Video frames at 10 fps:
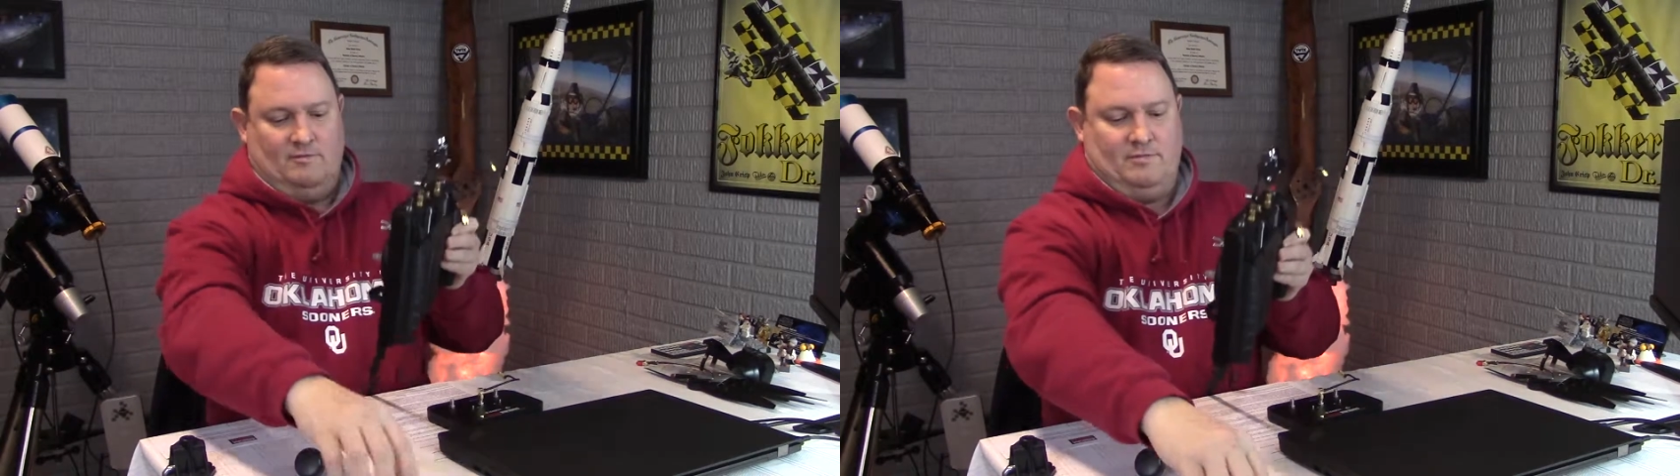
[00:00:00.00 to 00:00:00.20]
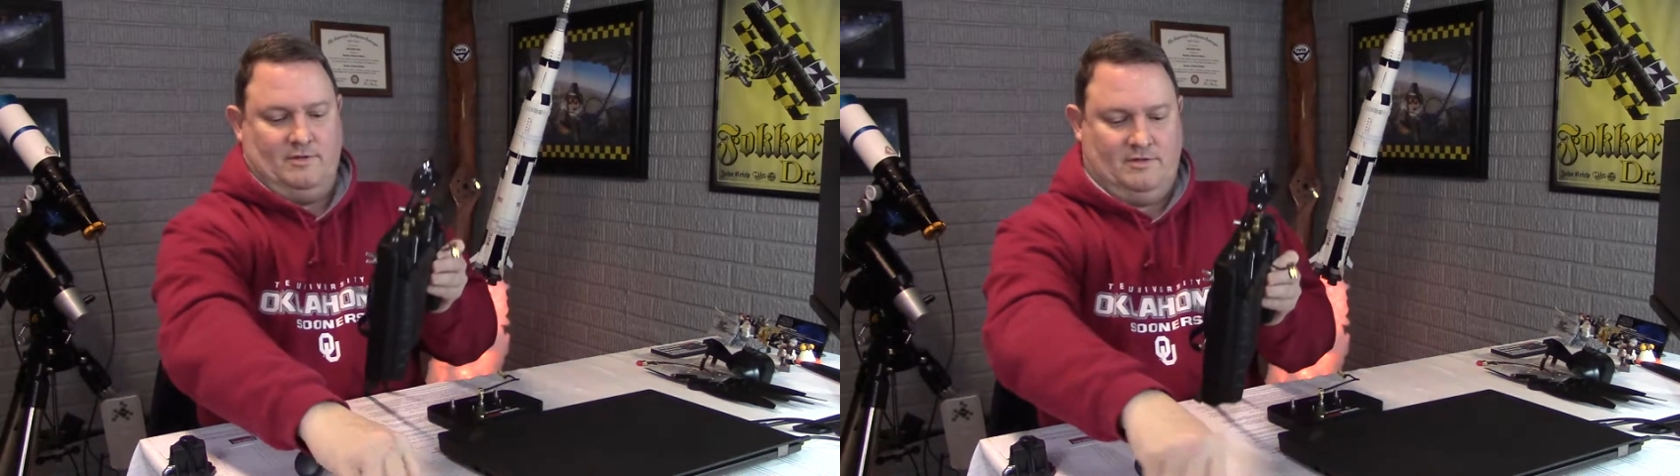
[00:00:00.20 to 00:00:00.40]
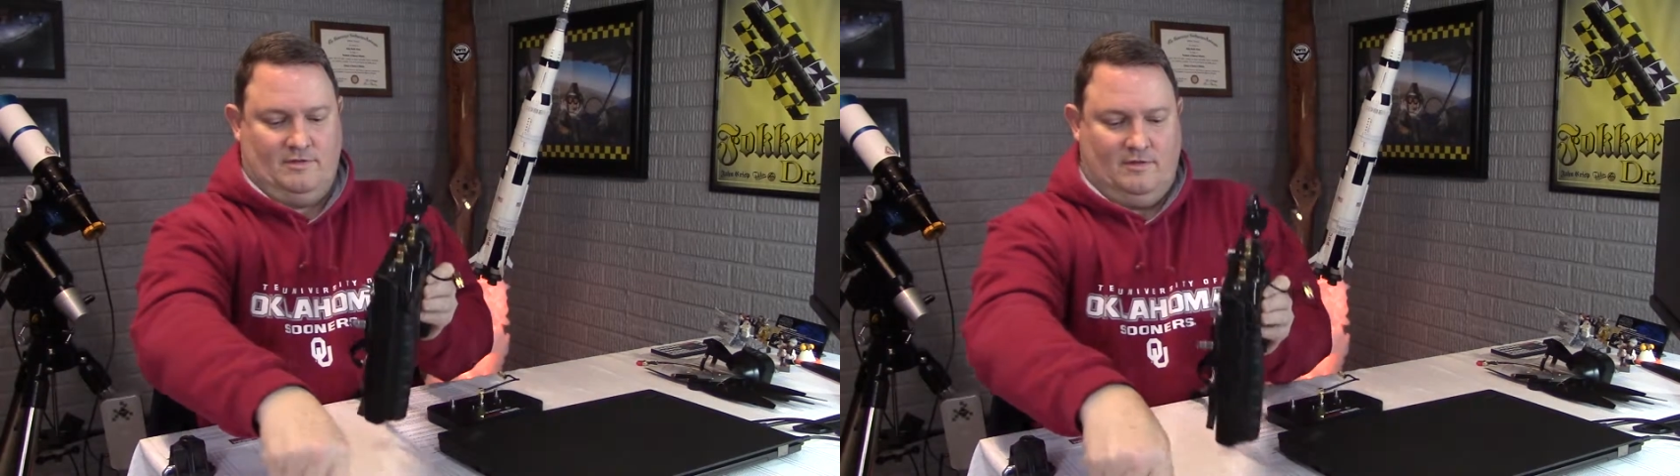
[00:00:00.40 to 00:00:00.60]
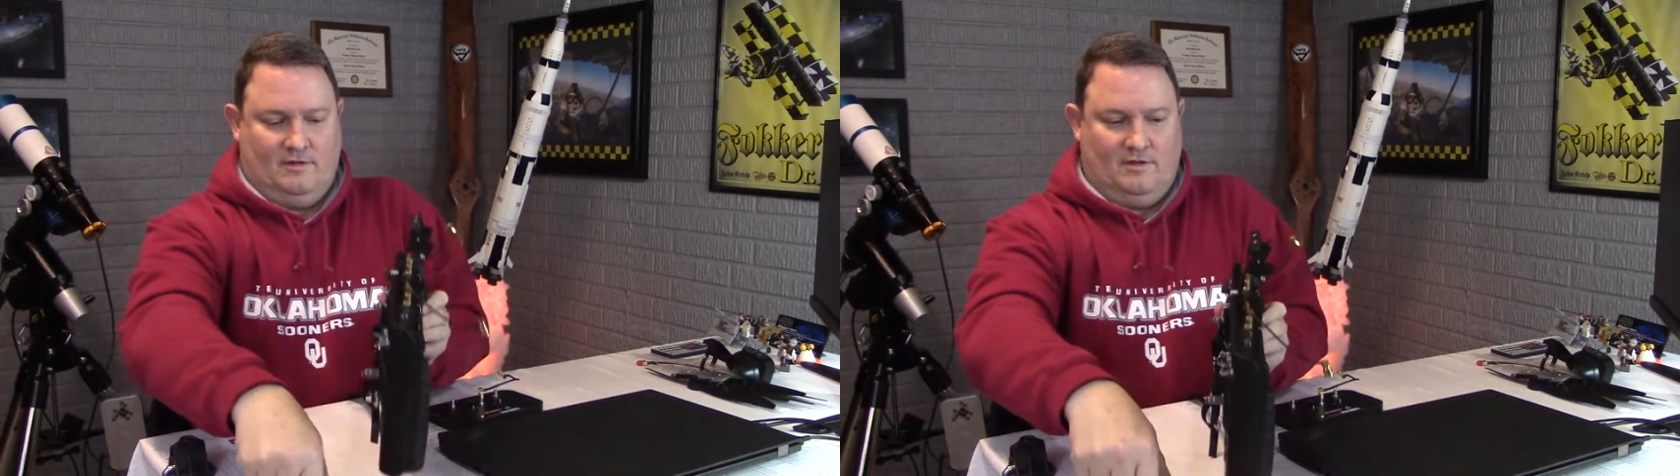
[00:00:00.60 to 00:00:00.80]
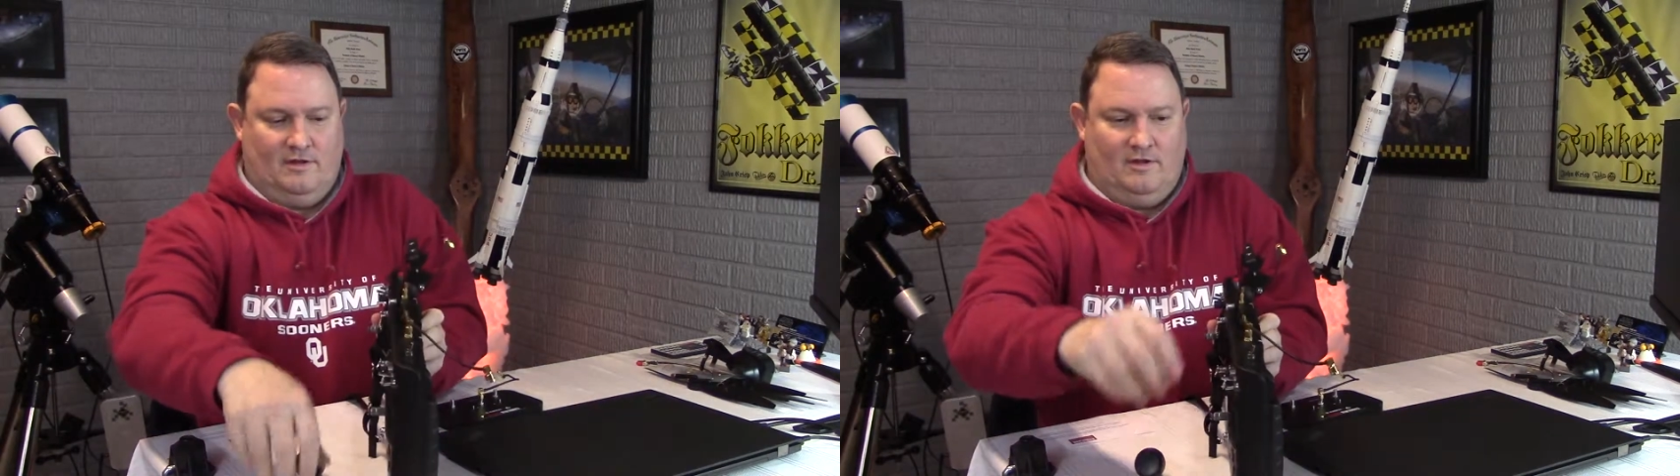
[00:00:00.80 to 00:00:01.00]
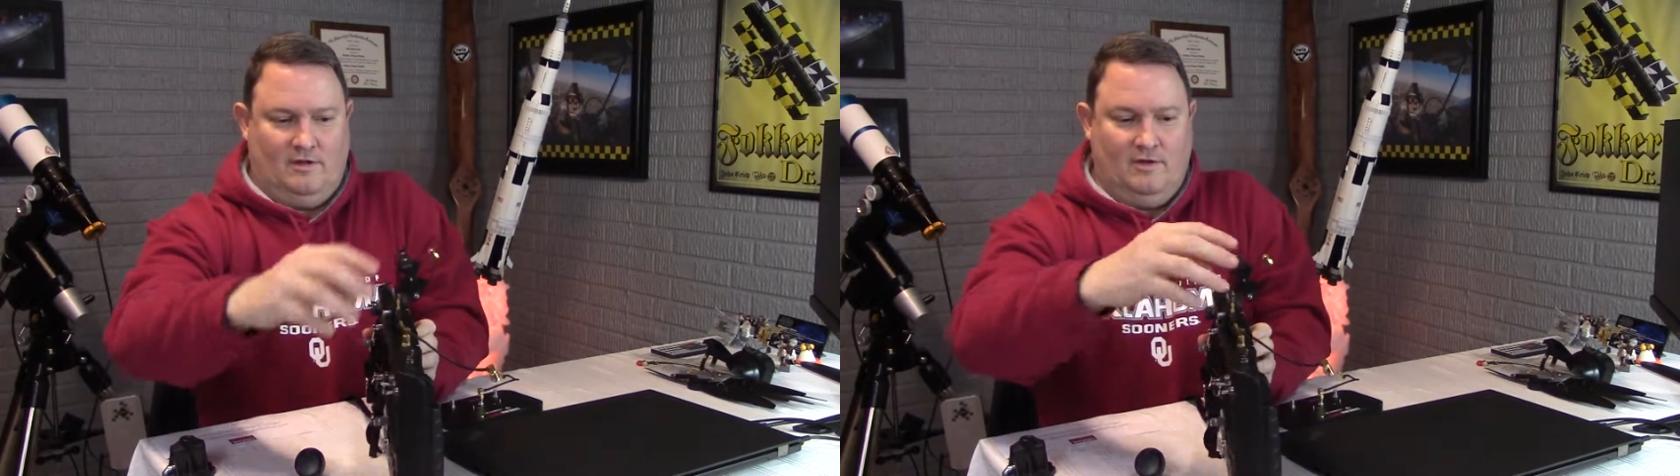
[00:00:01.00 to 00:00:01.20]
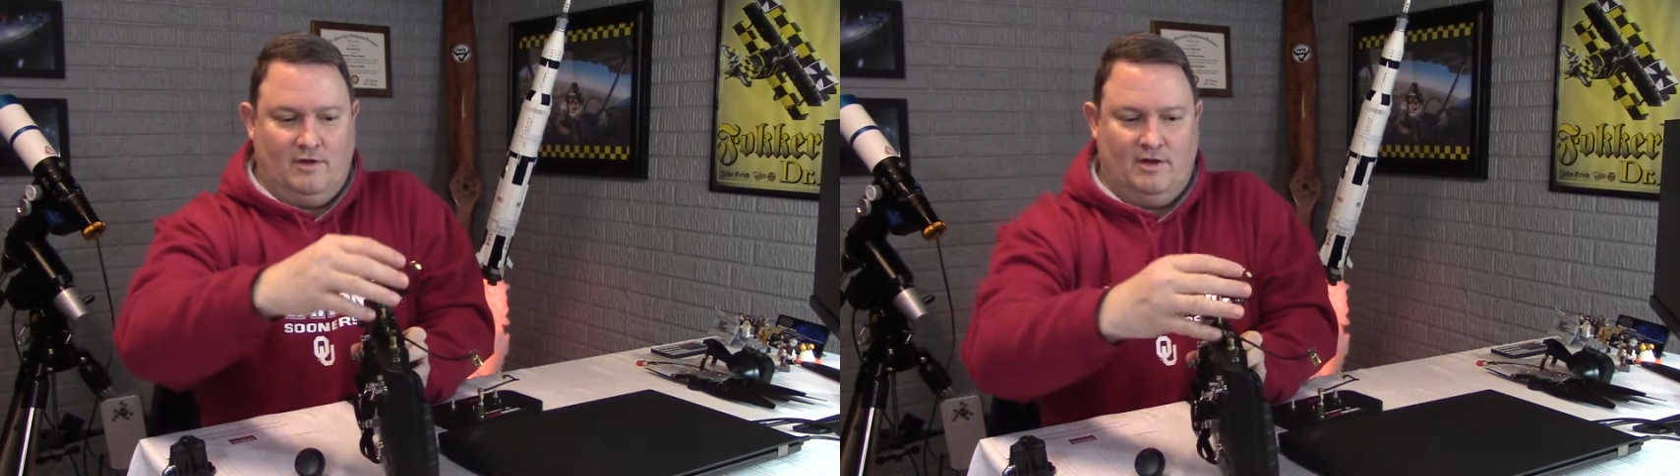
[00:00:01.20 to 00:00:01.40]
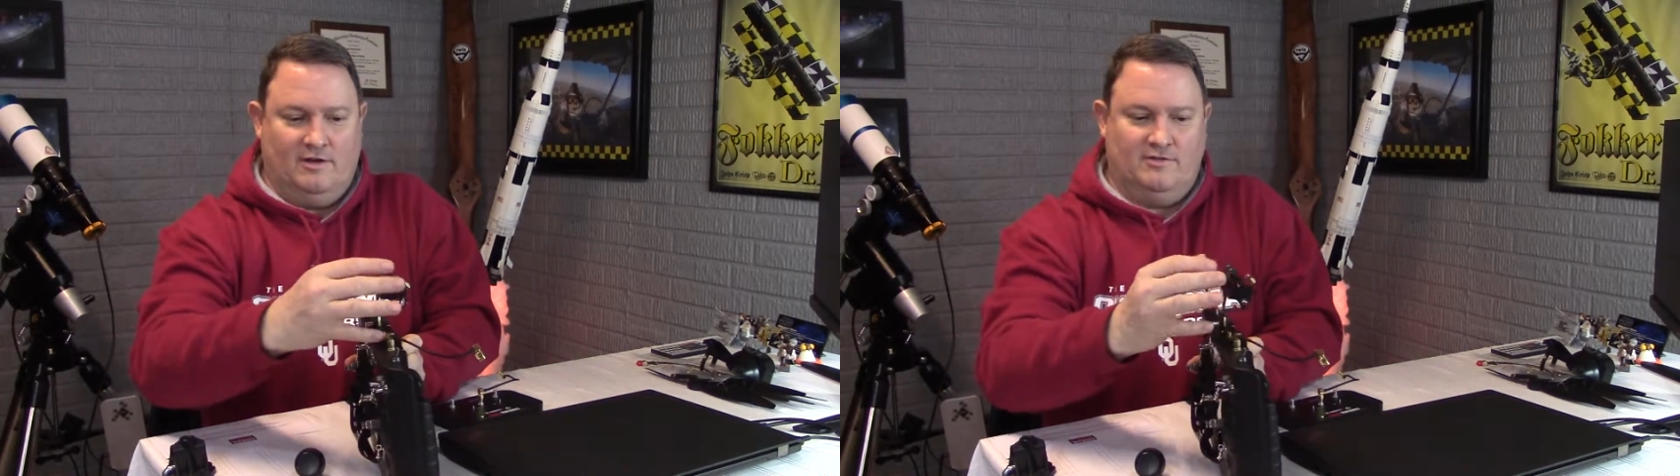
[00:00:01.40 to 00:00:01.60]
but you
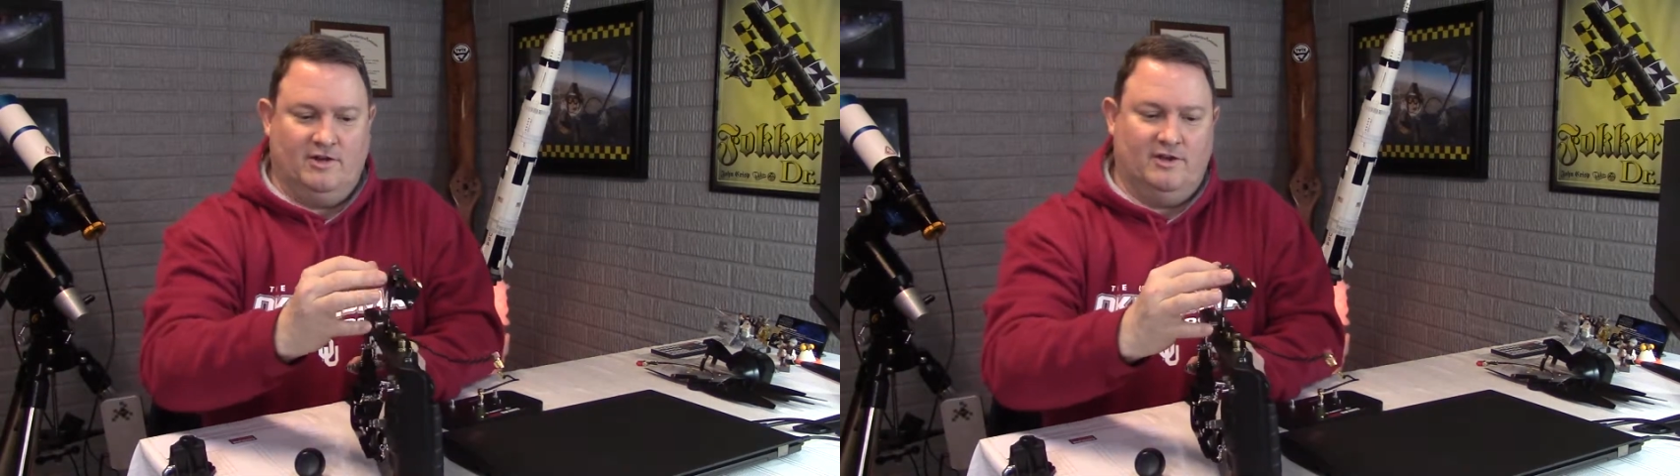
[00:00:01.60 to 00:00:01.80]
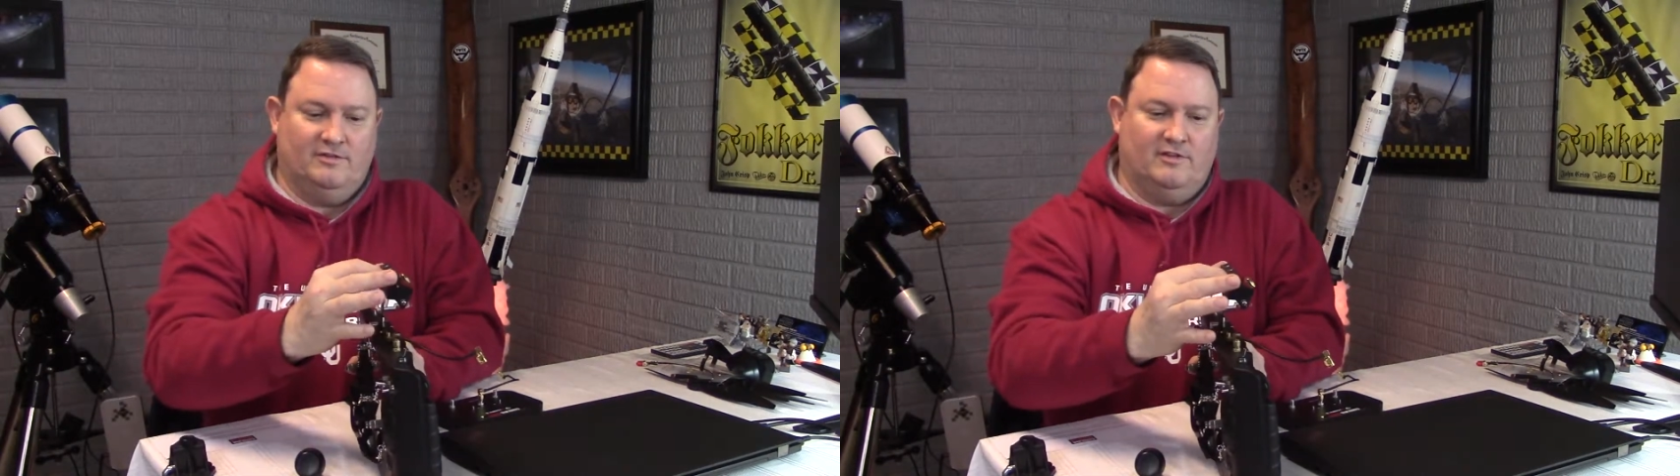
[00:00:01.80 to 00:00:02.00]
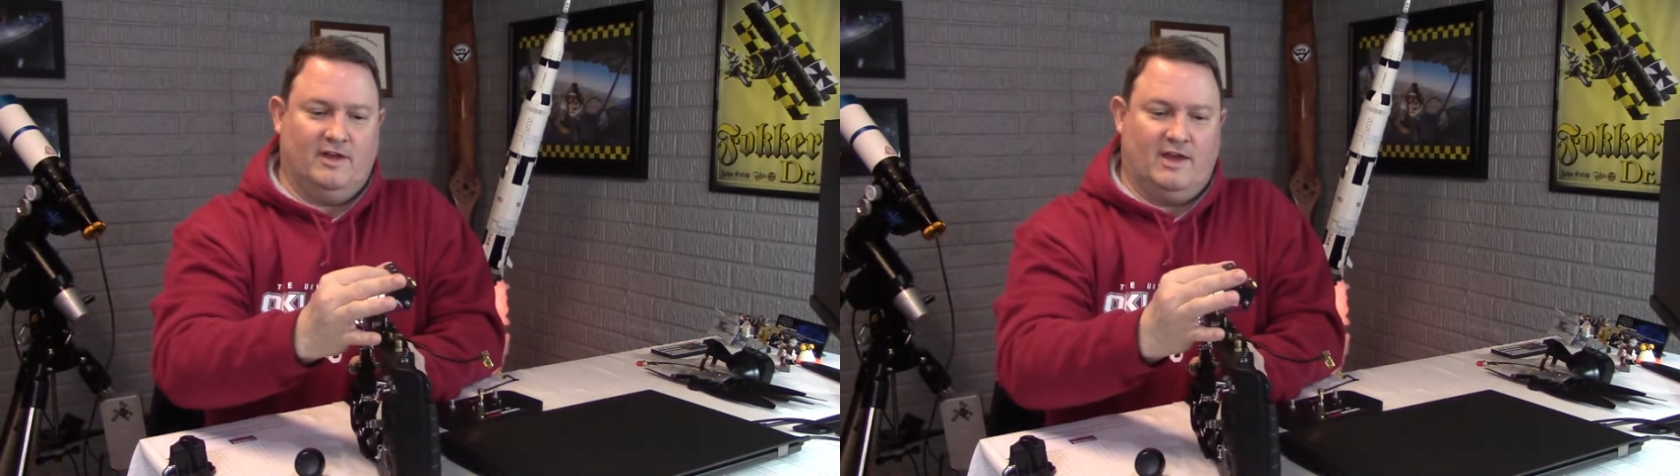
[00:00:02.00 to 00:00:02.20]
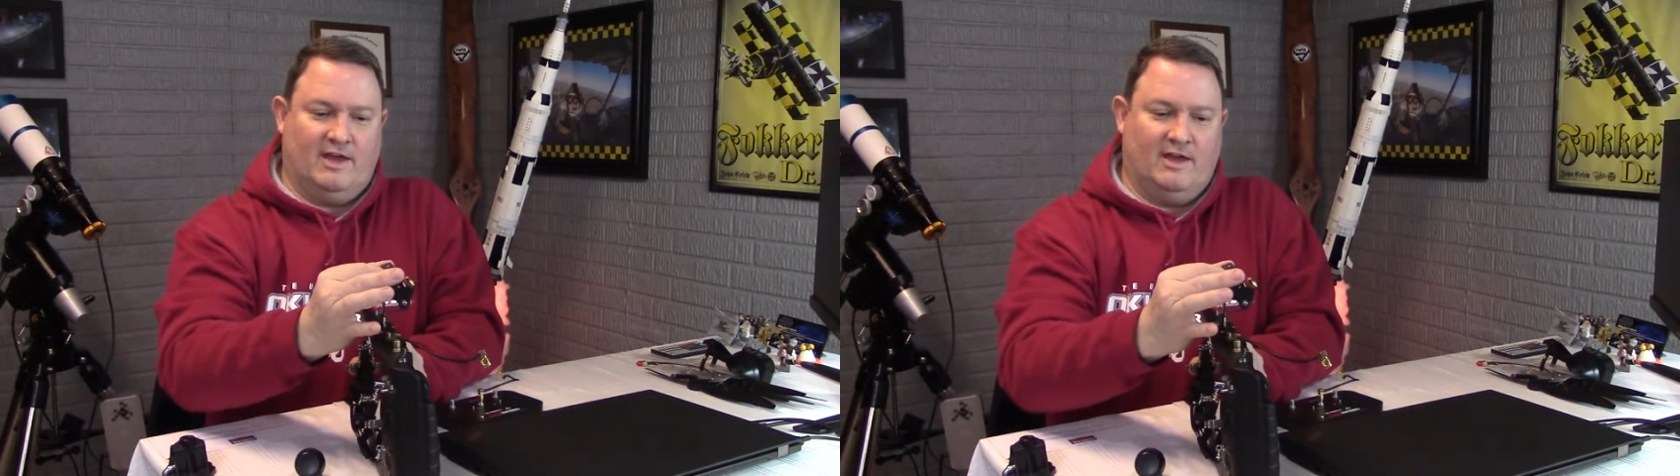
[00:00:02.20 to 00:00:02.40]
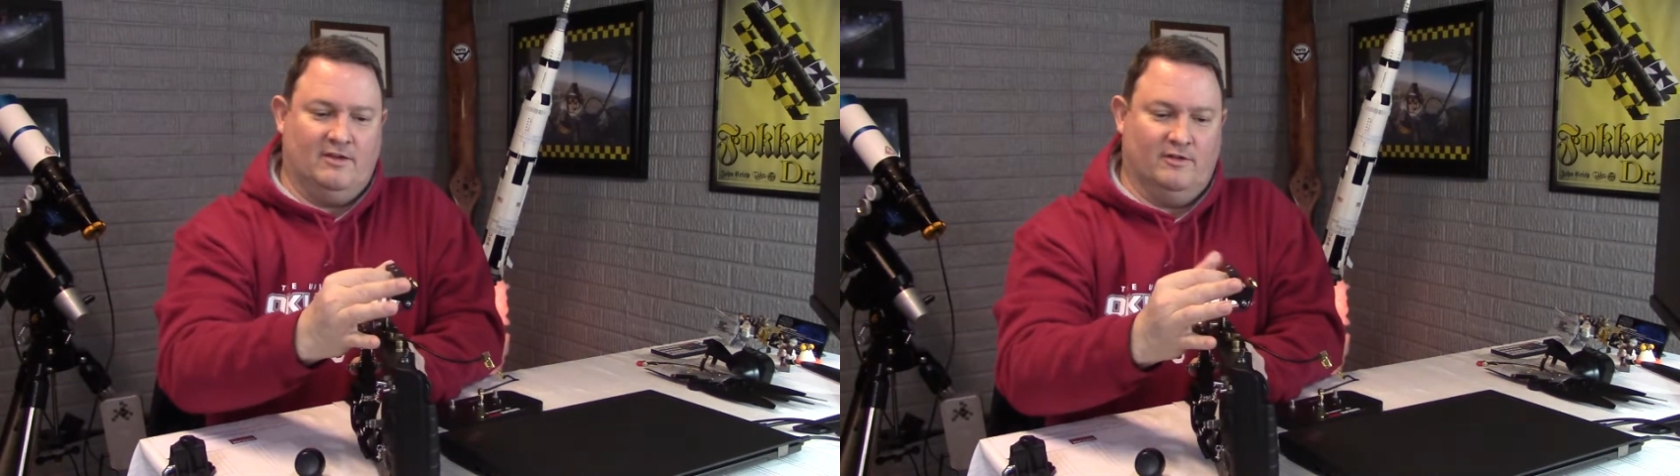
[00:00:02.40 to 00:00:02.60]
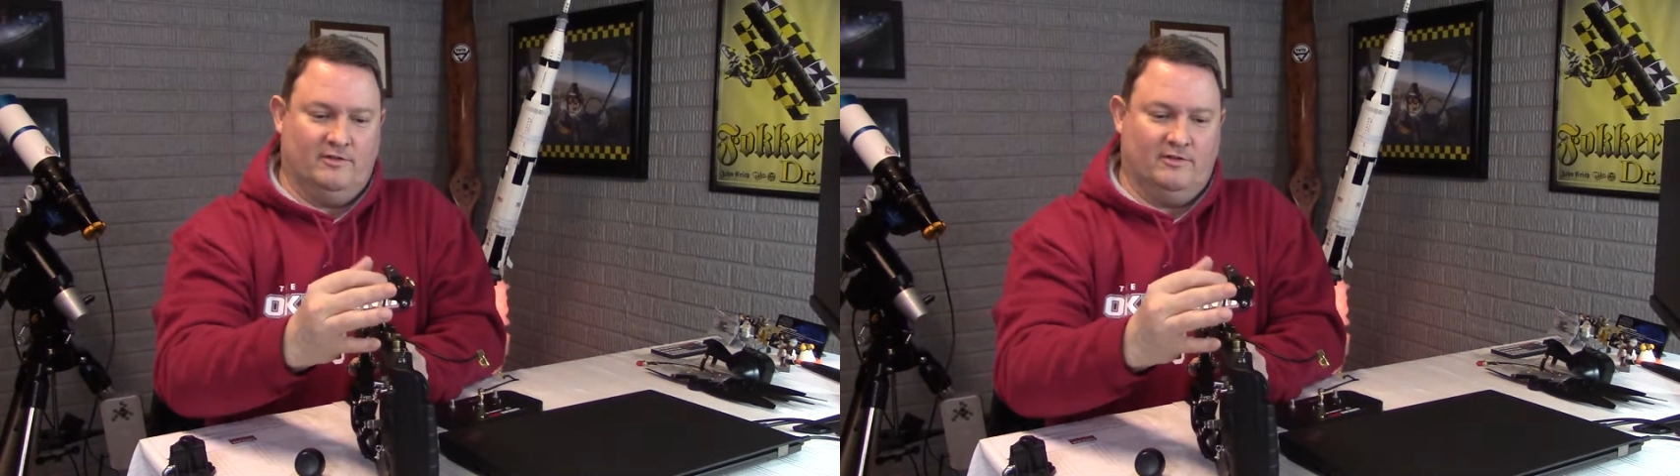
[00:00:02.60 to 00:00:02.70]
can adjust the angle.